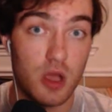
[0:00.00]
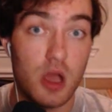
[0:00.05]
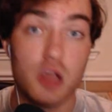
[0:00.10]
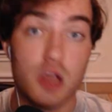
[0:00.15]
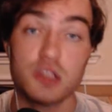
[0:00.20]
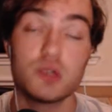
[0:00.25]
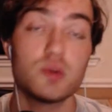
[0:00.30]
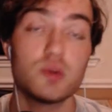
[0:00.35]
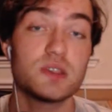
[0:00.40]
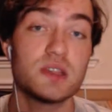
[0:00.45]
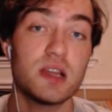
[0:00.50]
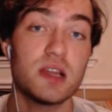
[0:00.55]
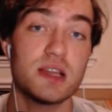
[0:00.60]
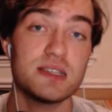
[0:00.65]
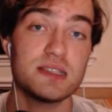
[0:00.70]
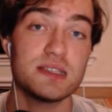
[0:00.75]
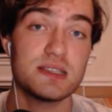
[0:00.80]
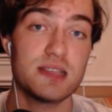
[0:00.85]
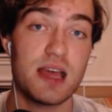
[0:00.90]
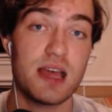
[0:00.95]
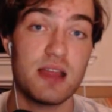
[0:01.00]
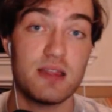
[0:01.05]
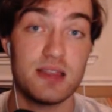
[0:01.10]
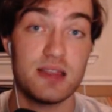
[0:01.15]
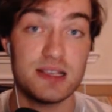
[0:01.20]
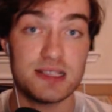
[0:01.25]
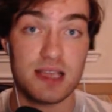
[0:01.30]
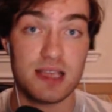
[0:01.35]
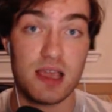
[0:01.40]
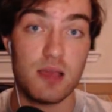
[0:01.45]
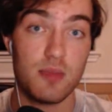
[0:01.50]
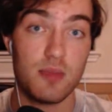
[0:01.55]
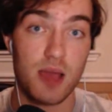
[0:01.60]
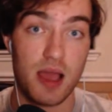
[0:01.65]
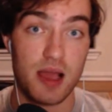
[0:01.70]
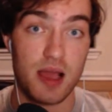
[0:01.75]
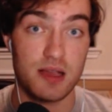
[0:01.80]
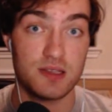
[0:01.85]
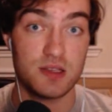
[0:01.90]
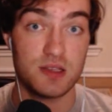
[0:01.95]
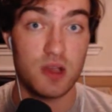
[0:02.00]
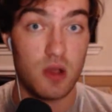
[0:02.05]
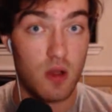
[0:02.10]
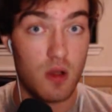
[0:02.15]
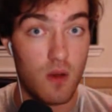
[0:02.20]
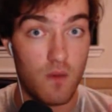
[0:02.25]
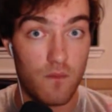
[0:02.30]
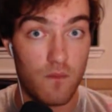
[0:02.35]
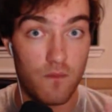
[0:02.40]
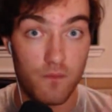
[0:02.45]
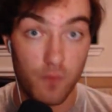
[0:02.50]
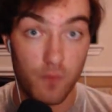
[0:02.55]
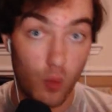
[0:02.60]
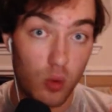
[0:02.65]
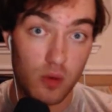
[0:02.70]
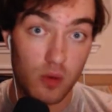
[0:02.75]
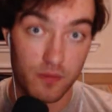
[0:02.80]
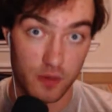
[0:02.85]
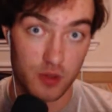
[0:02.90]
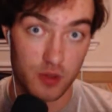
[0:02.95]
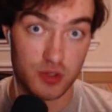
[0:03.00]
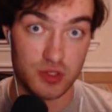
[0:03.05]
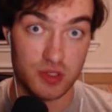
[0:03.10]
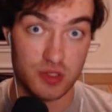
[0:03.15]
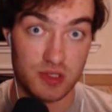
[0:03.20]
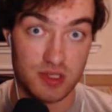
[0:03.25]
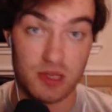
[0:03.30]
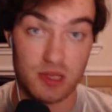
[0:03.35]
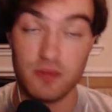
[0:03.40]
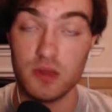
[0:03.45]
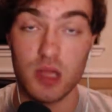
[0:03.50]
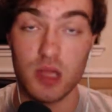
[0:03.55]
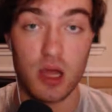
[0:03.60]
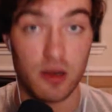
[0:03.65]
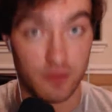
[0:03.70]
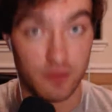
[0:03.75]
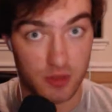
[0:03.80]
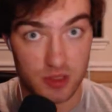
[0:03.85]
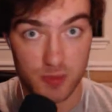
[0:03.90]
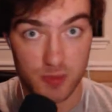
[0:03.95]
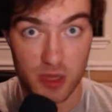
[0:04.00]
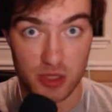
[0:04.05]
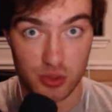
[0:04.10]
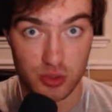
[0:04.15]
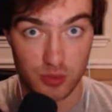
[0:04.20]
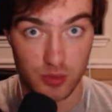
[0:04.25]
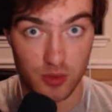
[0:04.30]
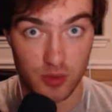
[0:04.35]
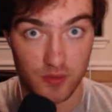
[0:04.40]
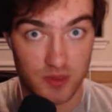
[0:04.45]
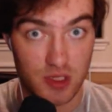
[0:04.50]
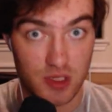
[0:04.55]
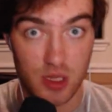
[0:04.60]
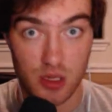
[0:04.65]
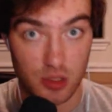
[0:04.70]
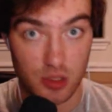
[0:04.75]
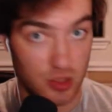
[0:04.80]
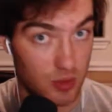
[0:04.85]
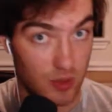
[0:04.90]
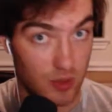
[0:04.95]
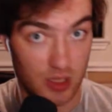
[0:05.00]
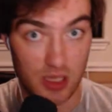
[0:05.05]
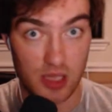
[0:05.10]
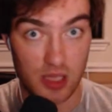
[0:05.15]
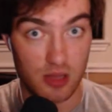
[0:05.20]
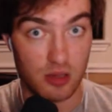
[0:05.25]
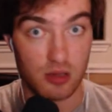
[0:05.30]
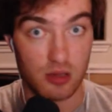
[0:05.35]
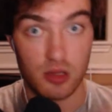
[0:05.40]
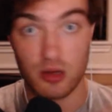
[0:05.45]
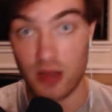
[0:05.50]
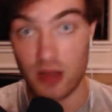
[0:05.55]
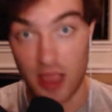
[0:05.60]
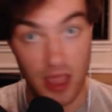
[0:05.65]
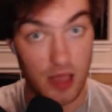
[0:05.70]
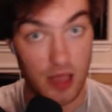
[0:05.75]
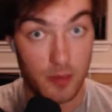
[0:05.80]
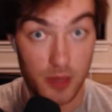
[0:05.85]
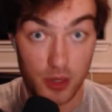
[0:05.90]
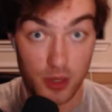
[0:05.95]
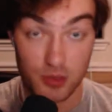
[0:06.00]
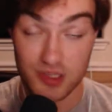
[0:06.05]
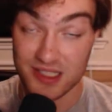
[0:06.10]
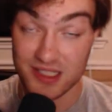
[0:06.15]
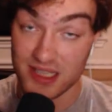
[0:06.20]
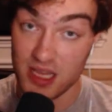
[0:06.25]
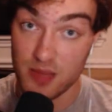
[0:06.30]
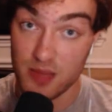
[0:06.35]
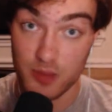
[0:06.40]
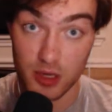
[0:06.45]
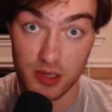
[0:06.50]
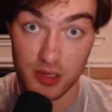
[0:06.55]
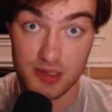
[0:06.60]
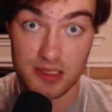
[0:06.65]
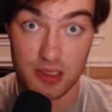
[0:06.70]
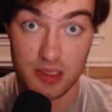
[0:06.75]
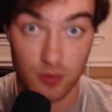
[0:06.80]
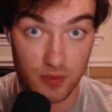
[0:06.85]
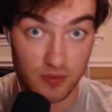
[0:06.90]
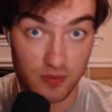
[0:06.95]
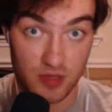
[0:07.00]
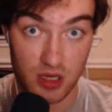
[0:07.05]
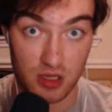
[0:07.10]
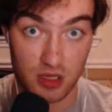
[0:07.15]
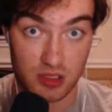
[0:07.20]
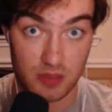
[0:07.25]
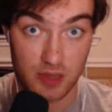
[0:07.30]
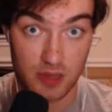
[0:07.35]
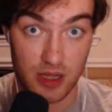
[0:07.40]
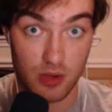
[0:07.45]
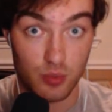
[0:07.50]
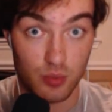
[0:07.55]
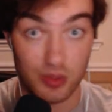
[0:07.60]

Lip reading: So what's nice is that this game has 4 versions of a lot of your special moves, doing either your A, B, or C buttons that we've talked about, with